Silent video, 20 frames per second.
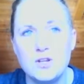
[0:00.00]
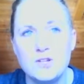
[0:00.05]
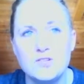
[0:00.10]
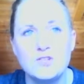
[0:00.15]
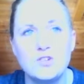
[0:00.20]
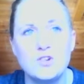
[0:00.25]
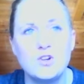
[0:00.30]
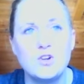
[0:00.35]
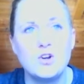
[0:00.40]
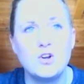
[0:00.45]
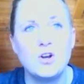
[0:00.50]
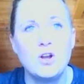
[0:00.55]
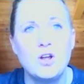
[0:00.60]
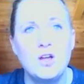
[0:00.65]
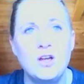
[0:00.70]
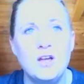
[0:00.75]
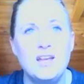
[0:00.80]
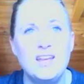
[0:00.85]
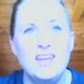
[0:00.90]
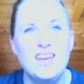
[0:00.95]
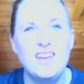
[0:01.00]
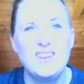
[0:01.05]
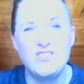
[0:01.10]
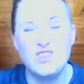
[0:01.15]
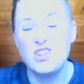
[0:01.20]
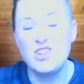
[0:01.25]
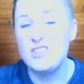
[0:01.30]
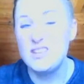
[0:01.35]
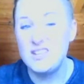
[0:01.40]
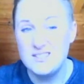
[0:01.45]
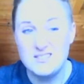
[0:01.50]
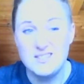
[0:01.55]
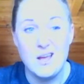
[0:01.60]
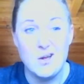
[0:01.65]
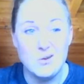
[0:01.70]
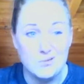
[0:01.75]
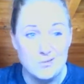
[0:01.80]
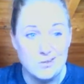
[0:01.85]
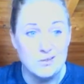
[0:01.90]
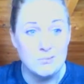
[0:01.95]
freezer, everything's
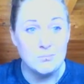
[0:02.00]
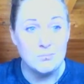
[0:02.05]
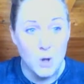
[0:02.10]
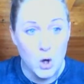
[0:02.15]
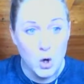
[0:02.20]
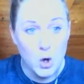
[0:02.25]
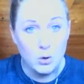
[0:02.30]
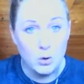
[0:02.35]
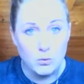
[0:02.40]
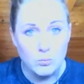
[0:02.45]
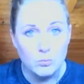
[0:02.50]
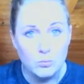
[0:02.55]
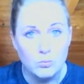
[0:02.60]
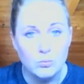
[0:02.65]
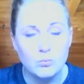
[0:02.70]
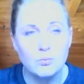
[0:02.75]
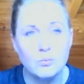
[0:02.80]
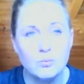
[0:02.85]
down to the bone.